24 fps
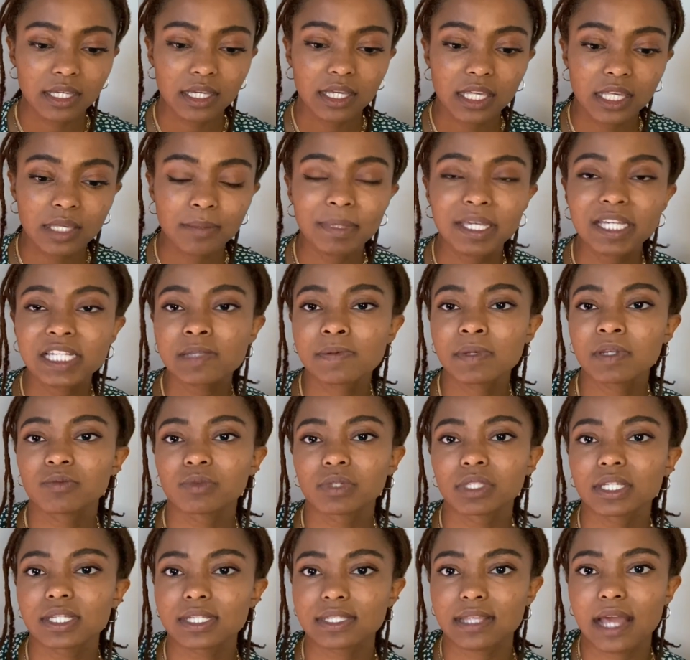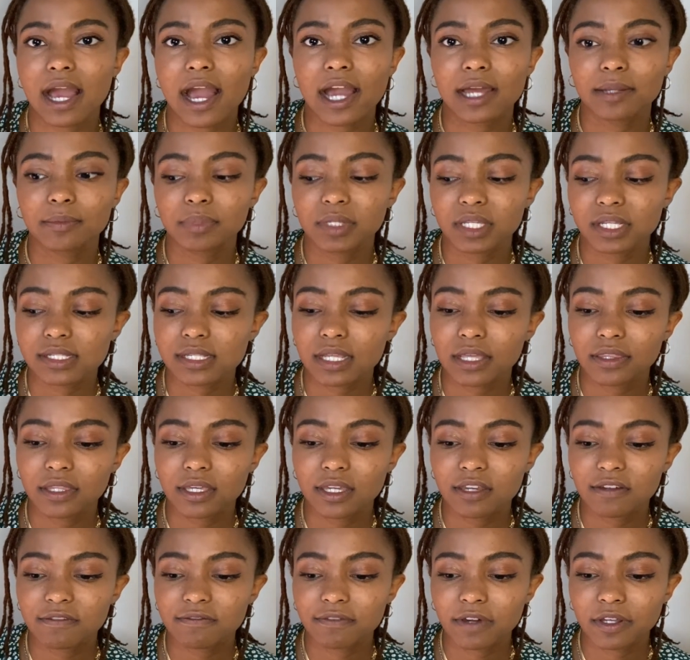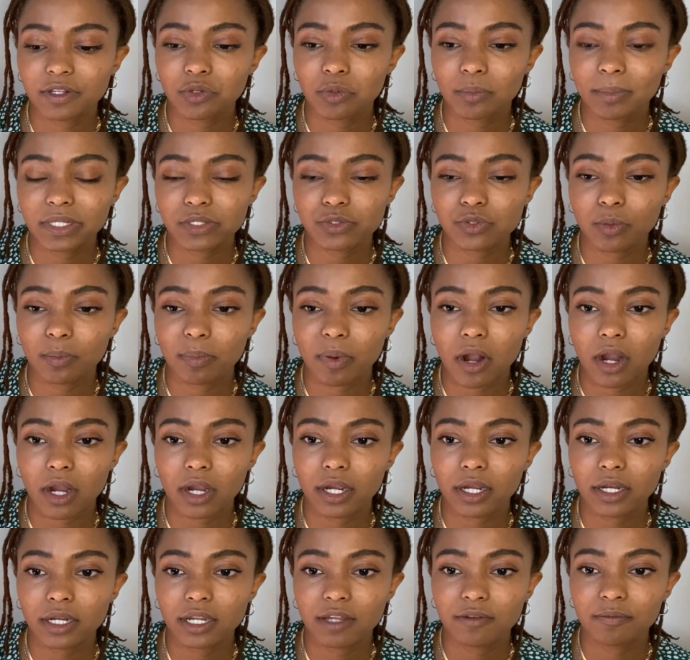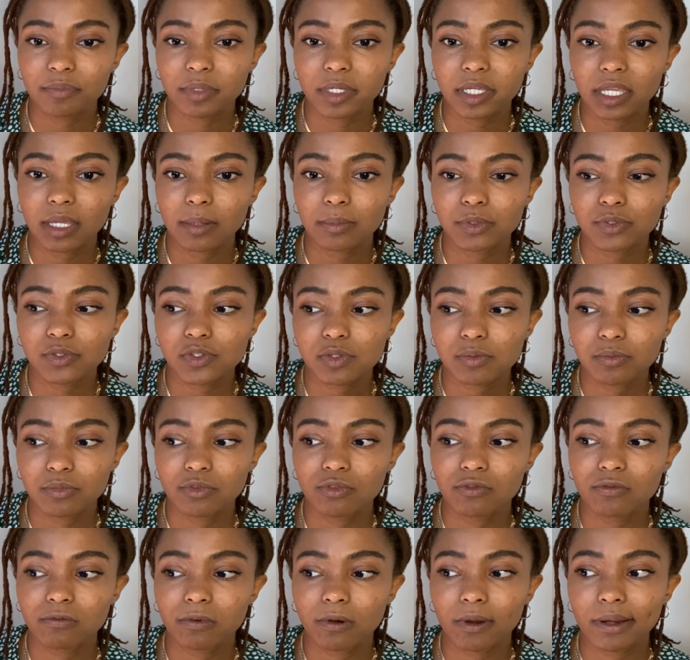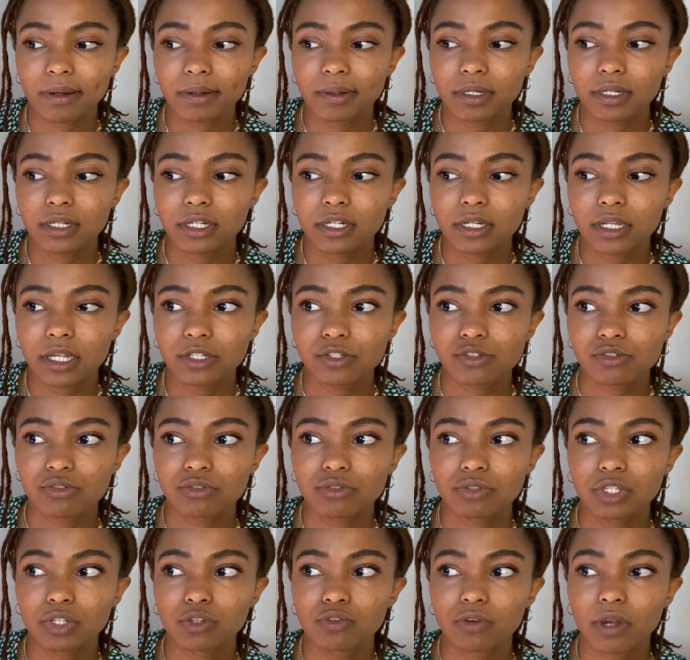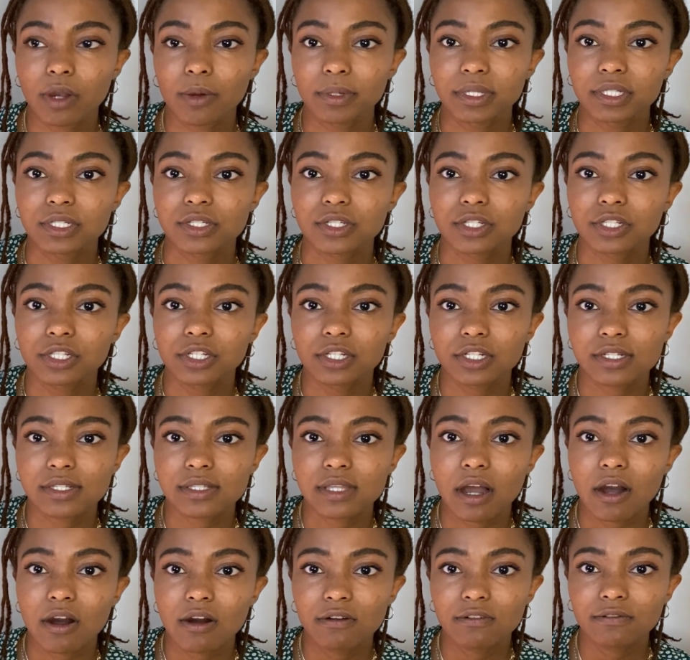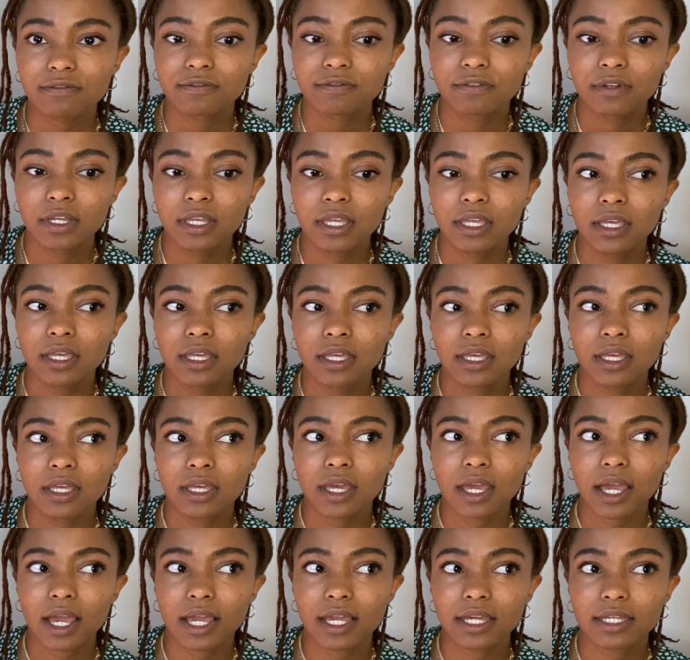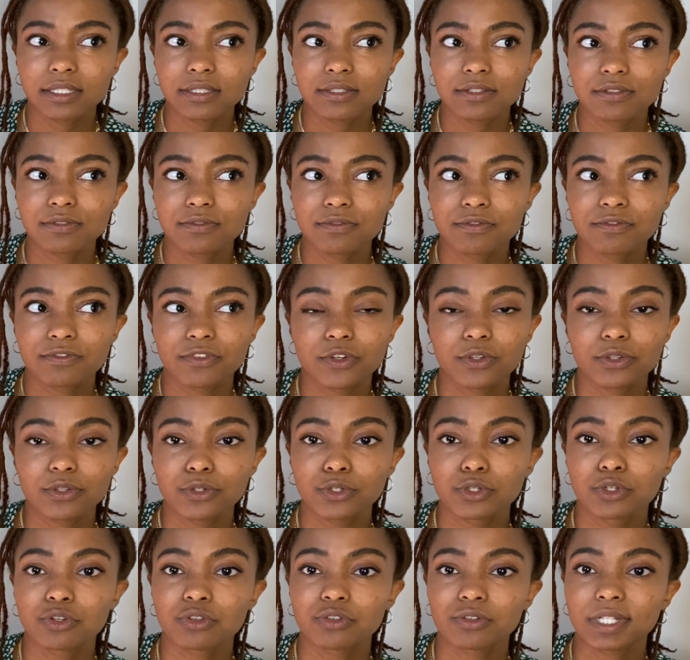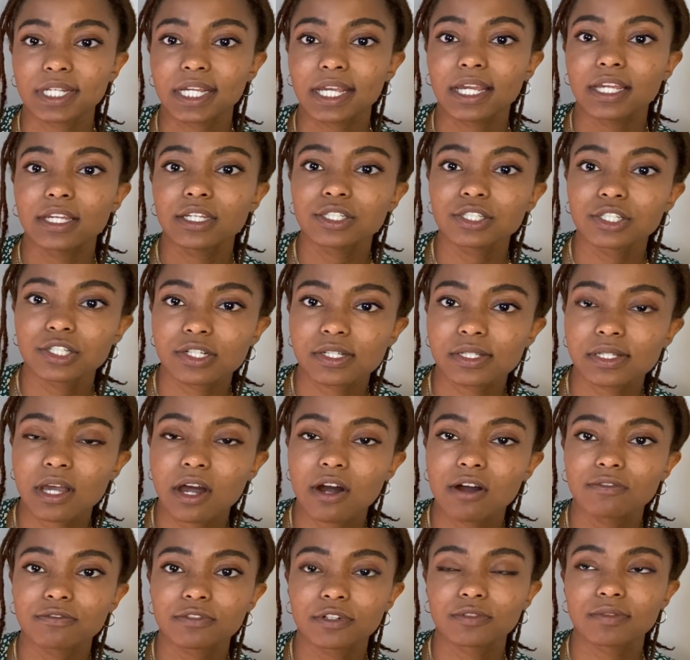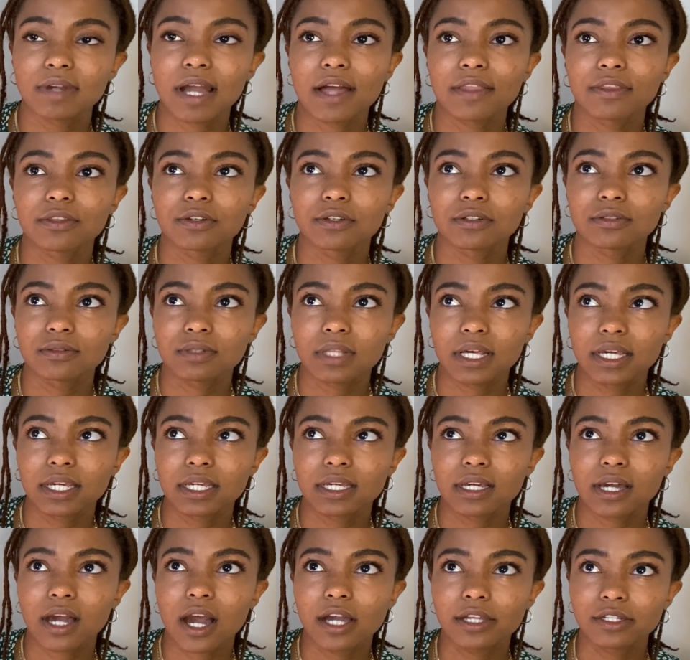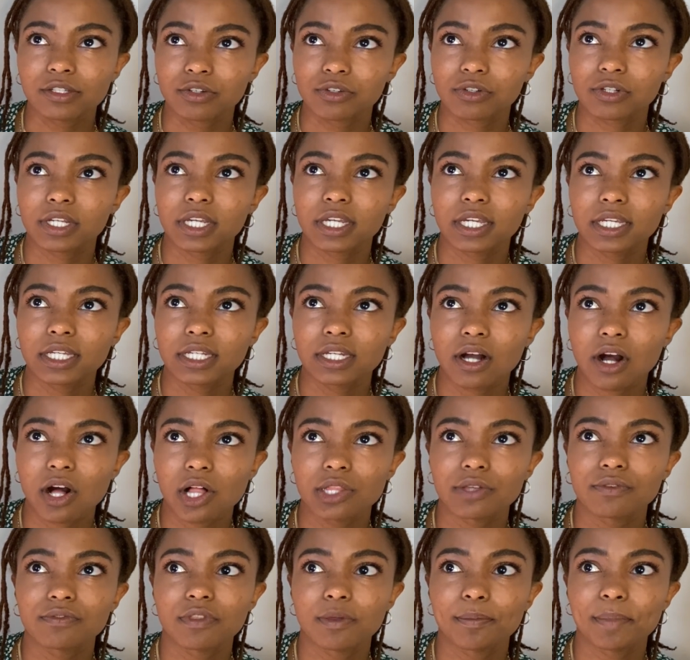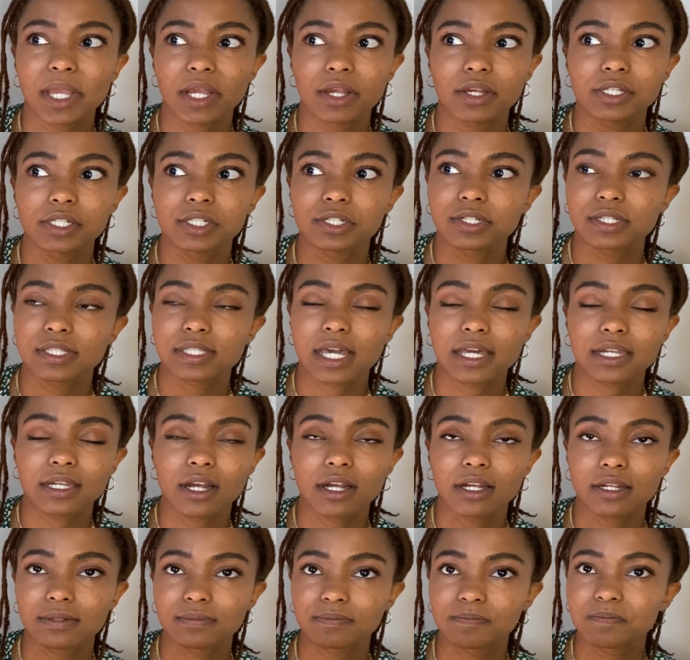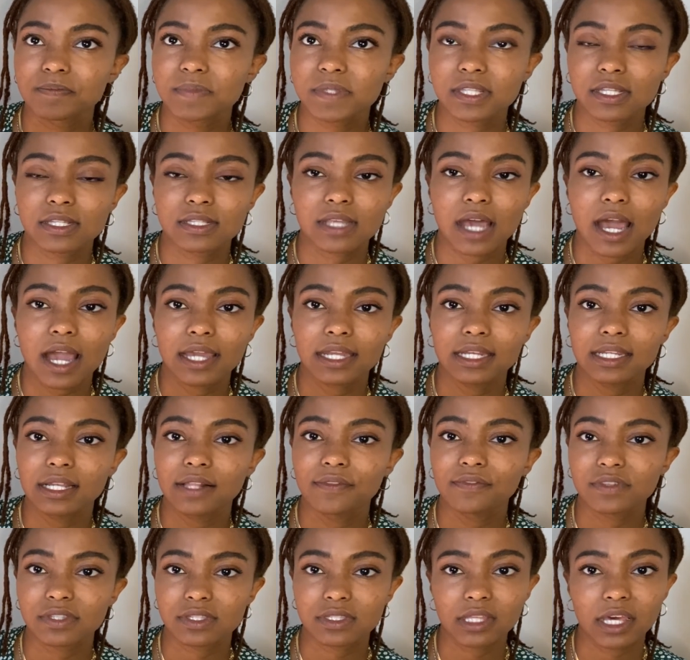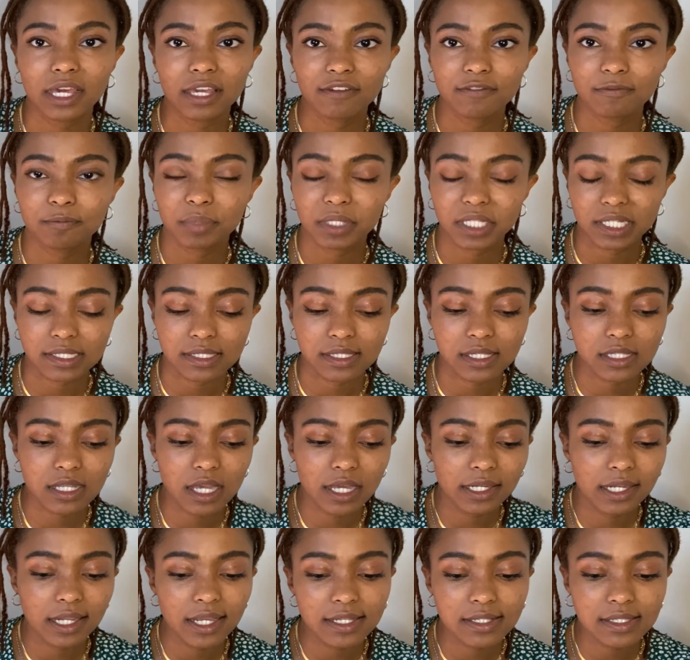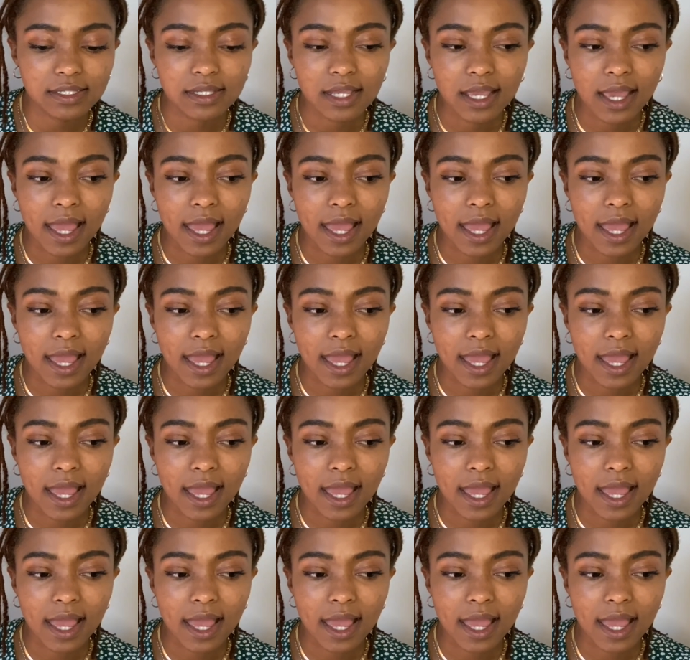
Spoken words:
it makes me really sad, because I think a fundamental part of being able to move forward and truly grow into yourself and further create yourself, or rather like uncreate all of the barriers that our society and this life places on us,